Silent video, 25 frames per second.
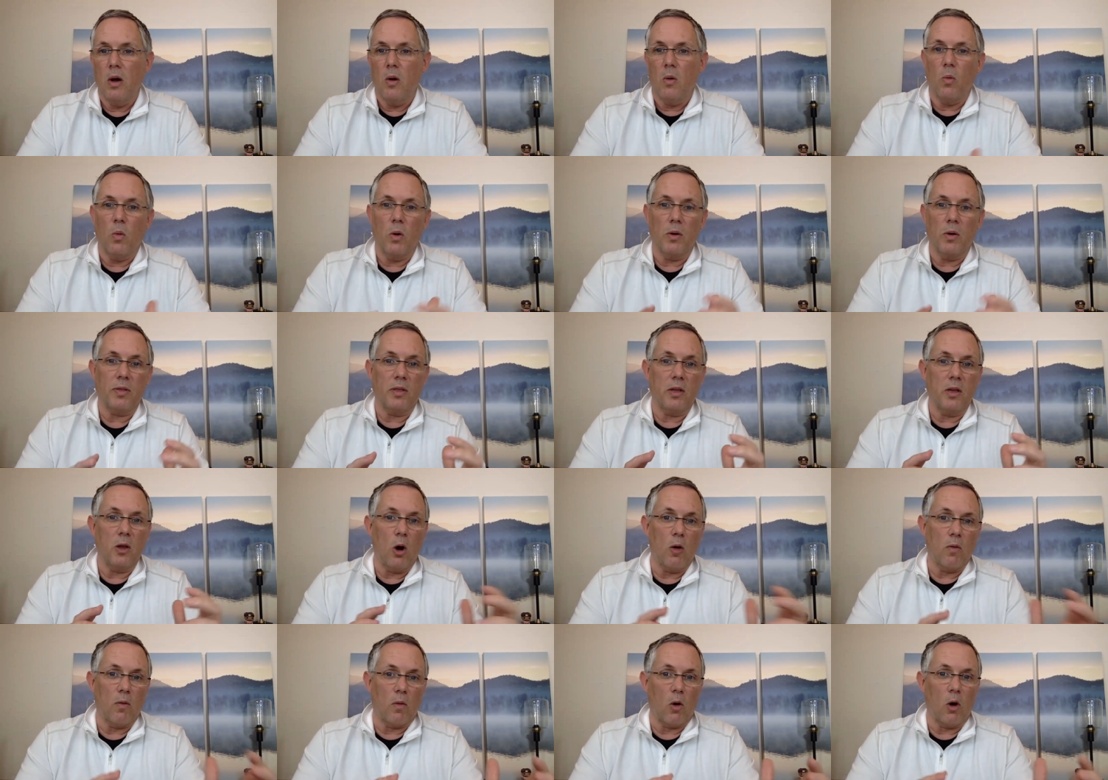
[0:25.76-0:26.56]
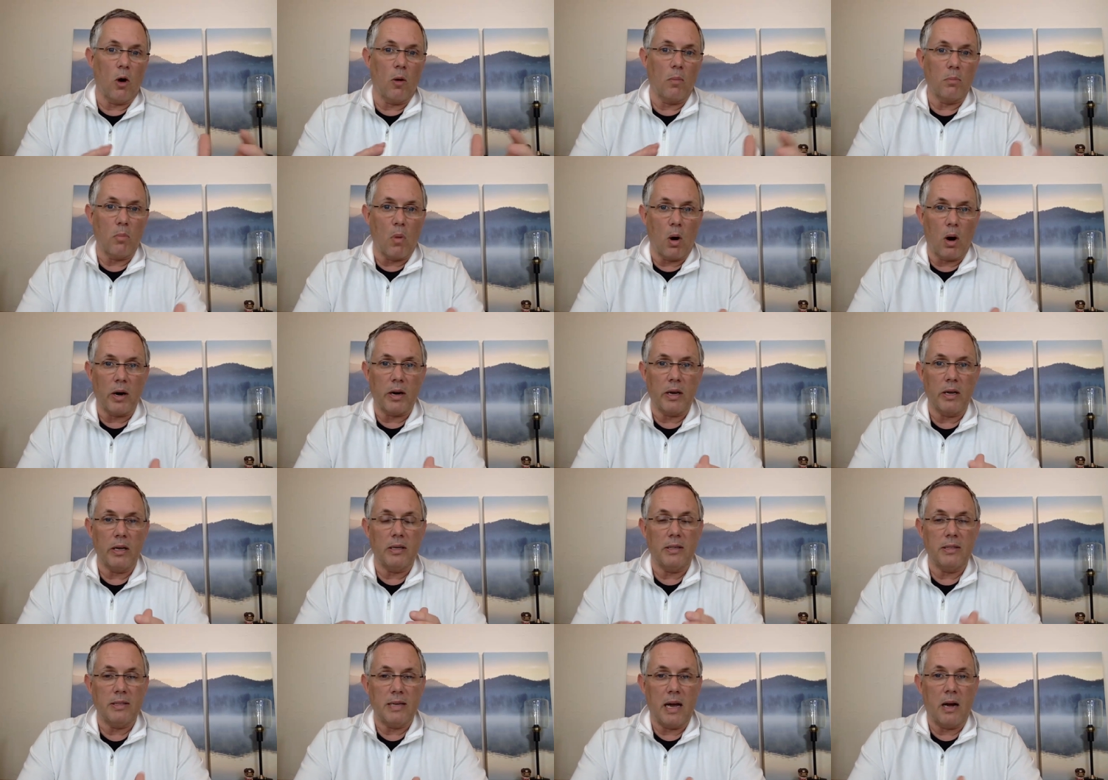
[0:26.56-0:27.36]
with the overall
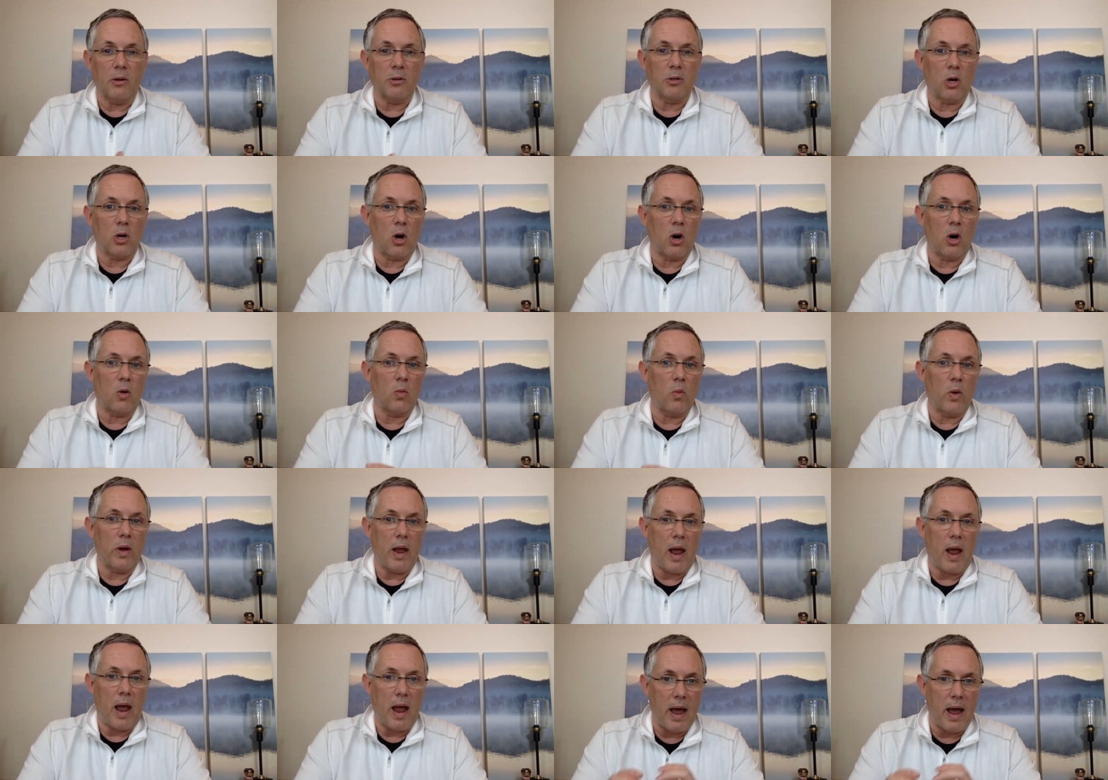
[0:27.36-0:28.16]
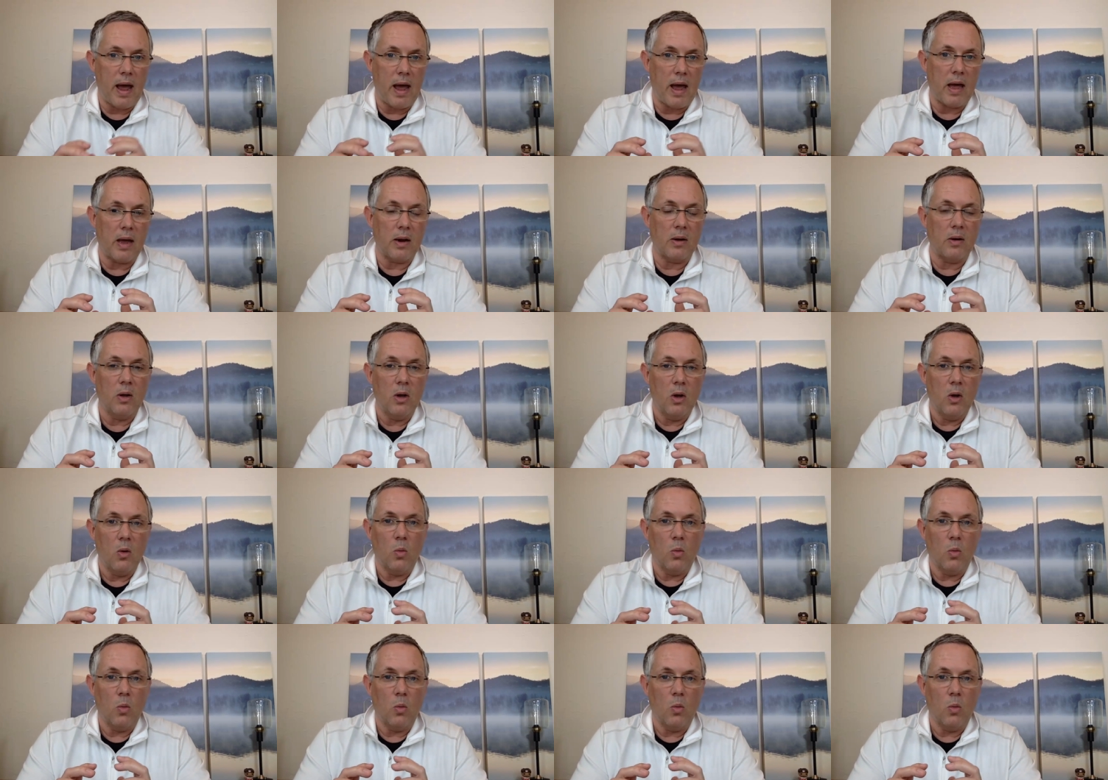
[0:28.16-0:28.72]
market downturn we had